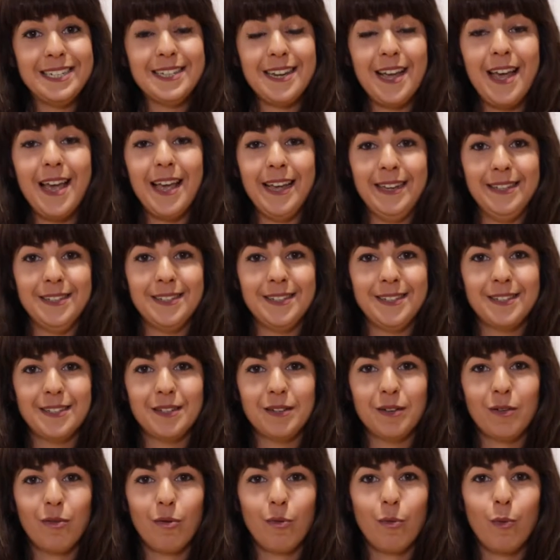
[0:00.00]
days
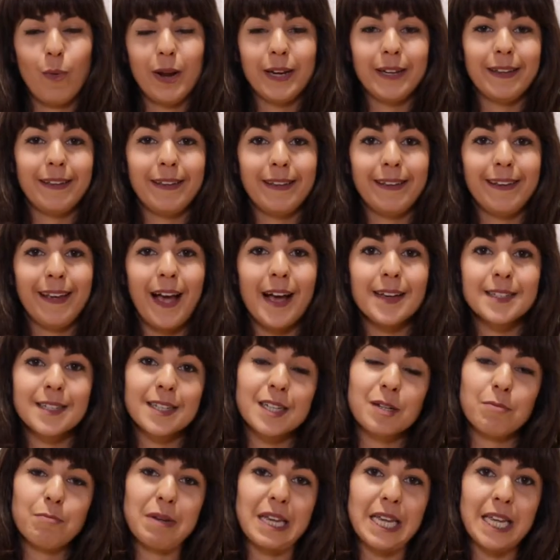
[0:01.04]
when he
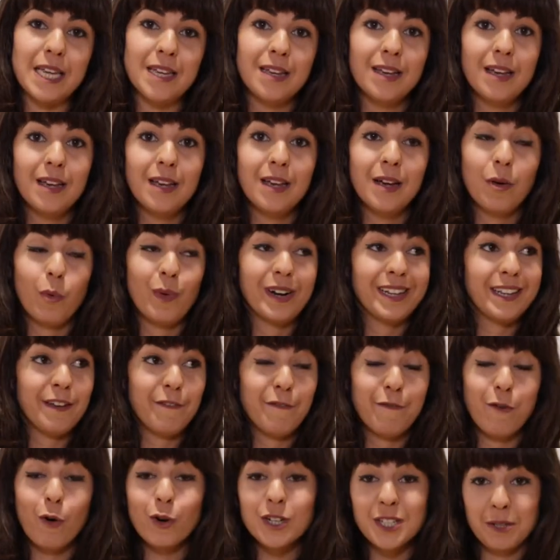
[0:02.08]
asked me, when he
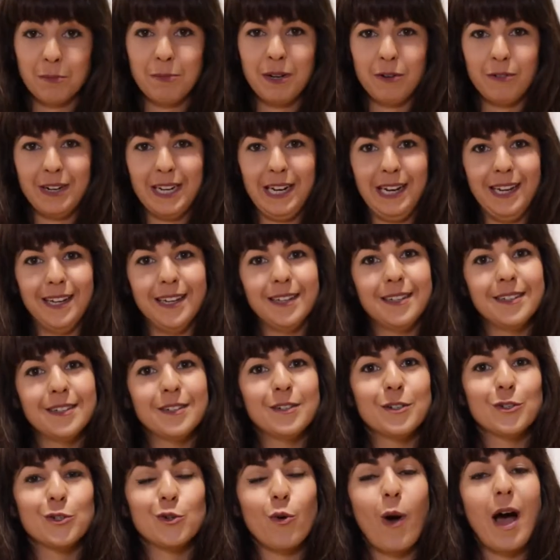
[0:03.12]
forced me really,
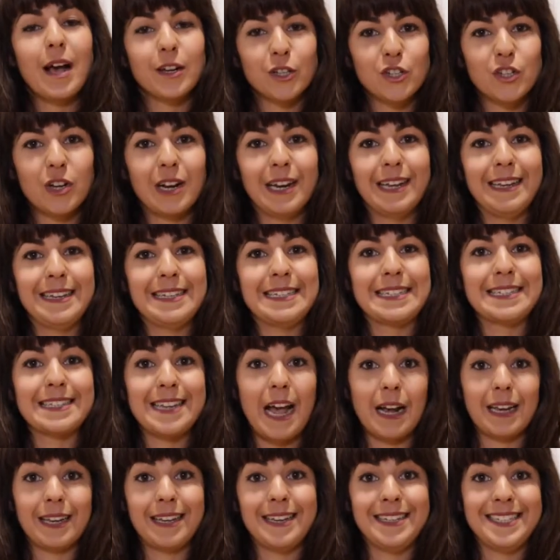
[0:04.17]
to actually
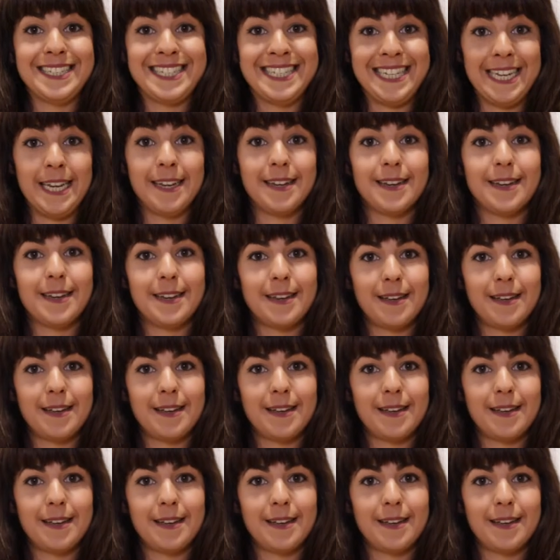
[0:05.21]
suck his dick.